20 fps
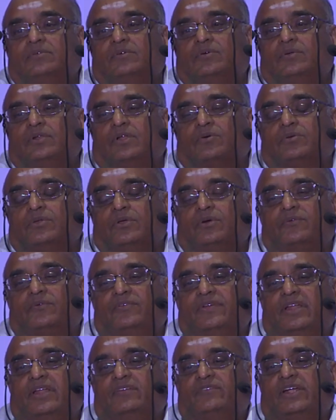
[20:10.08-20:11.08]
you know,
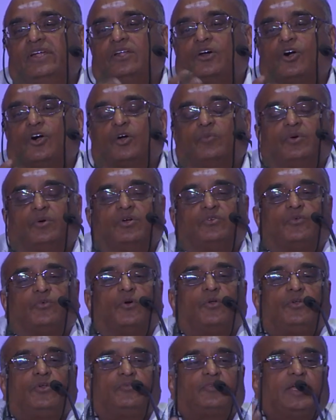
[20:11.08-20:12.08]
when we talk about
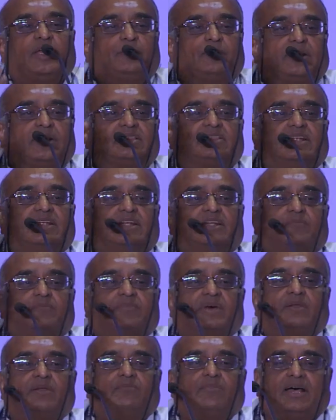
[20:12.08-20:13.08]
4 to 5%
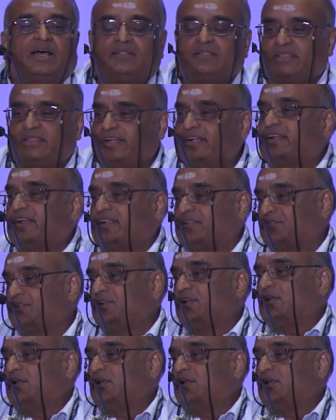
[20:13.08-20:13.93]
per month interest,